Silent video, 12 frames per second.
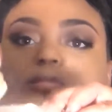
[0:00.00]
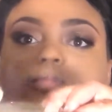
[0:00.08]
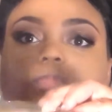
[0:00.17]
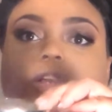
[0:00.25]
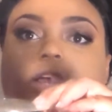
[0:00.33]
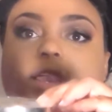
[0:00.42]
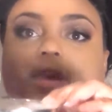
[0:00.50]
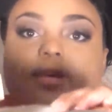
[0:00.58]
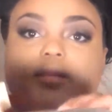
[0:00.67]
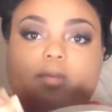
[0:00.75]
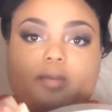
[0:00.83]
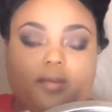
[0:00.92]
Okay,
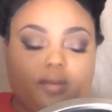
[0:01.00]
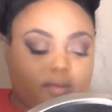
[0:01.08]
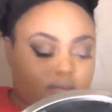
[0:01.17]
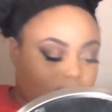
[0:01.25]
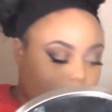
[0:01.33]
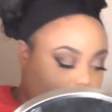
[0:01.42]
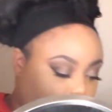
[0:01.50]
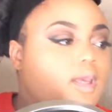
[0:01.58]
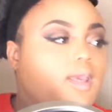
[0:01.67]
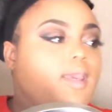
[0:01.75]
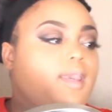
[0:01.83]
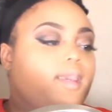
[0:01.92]

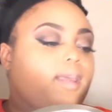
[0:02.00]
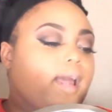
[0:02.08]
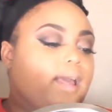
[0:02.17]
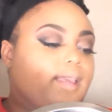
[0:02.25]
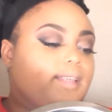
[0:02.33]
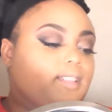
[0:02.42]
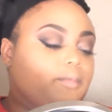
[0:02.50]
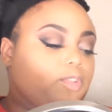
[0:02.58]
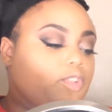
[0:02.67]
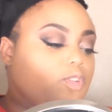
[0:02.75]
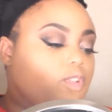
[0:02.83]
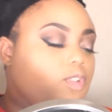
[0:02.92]
and I guess I'm
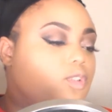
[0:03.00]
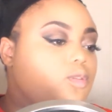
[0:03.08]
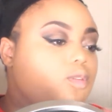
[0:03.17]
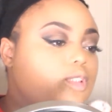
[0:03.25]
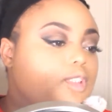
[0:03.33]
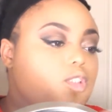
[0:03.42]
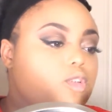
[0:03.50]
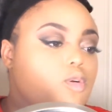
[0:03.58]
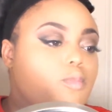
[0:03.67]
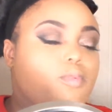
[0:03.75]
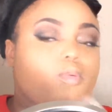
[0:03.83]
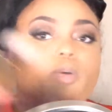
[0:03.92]
just going to use this
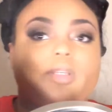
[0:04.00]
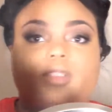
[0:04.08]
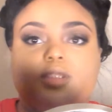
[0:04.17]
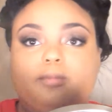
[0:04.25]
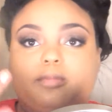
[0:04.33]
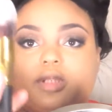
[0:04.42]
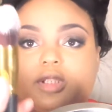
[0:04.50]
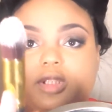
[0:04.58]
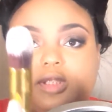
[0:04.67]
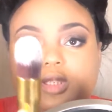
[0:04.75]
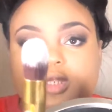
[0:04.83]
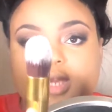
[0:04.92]
little pointy
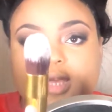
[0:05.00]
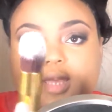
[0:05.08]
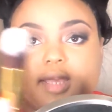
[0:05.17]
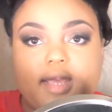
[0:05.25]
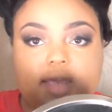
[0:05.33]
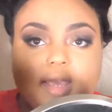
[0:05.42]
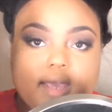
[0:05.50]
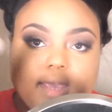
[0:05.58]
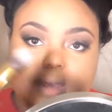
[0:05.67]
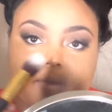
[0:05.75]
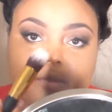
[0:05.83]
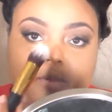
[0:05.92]
brush today,
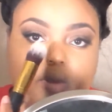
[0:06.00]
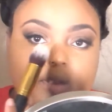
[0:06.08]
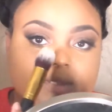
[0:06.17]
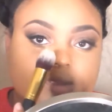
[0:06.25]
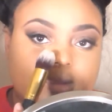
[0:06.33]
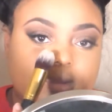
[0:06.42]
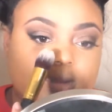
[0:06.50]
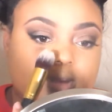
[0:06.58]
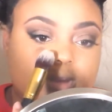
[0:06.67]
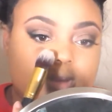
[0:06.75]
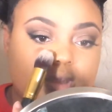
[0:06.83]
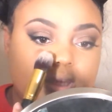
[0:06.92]
and we're going to
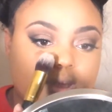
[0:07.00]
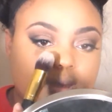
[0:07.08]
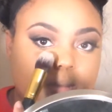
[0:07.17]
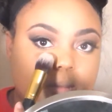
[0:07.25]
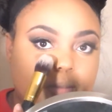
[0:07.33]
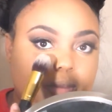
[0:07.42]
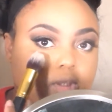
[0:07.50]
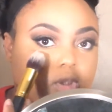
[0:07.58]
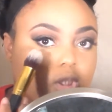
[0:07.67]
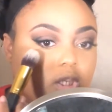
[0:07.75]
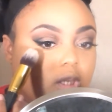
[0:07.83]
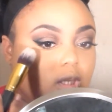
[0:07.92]
just kind of
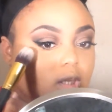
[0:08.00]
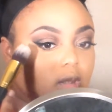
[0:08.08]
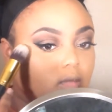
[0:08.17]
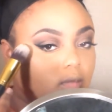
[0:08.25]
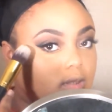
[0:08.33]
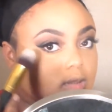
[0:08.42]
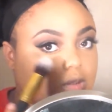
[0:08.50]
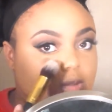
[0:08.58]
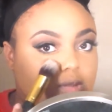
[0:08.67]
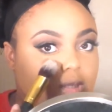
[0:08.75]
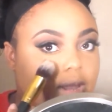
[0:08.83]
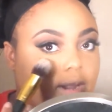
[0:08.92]
push it
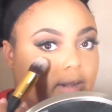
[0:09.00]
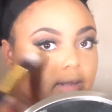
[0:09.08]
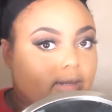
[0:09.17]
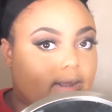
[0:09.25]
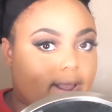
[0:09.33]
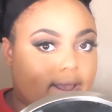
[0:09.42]
into our under